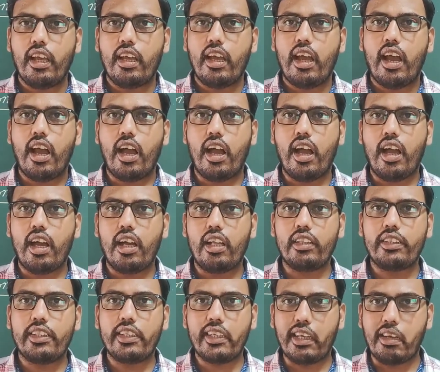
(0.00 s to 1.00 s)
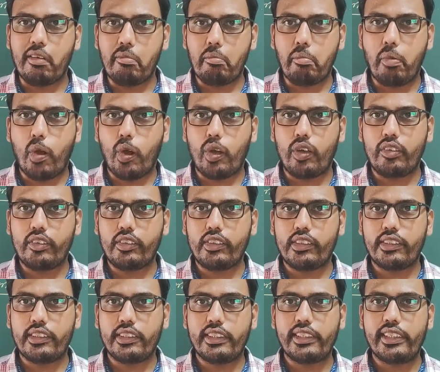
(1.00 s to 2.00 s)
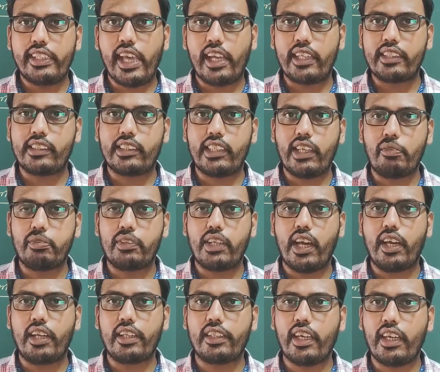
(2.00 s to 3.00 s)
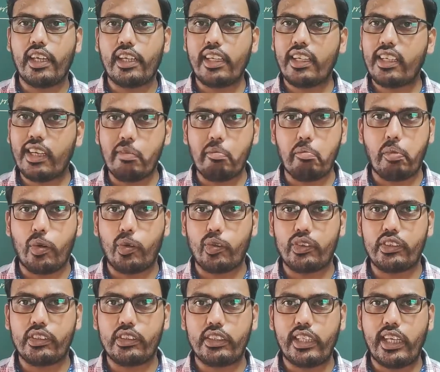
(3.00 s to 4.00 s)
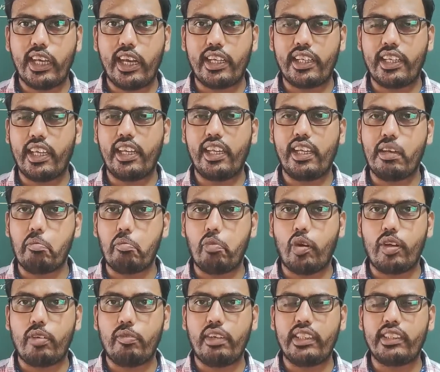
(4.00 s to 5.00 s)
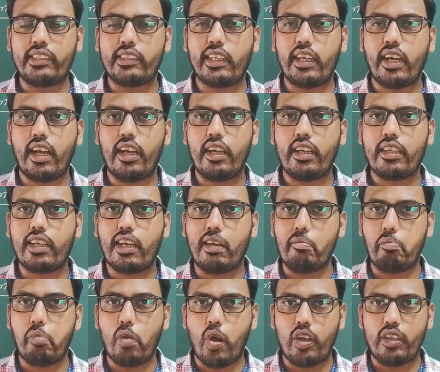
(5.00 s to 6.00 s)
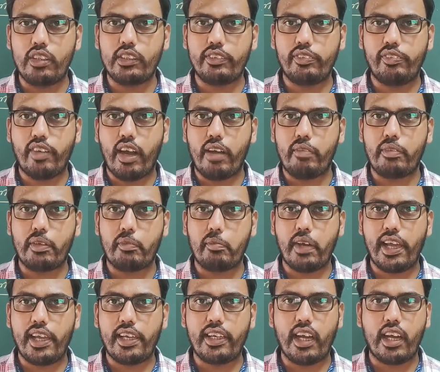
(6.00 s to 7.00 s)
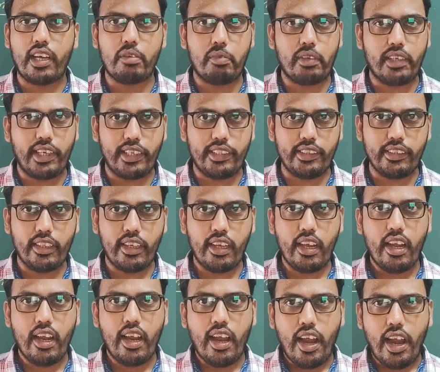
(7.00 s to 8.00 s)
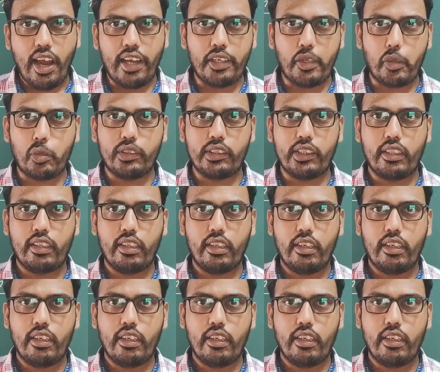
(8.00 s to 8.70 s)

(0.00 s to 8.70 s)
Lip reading: all the compounds except organic compounds. Organic compound means compounds formed by carbon and hydrogen.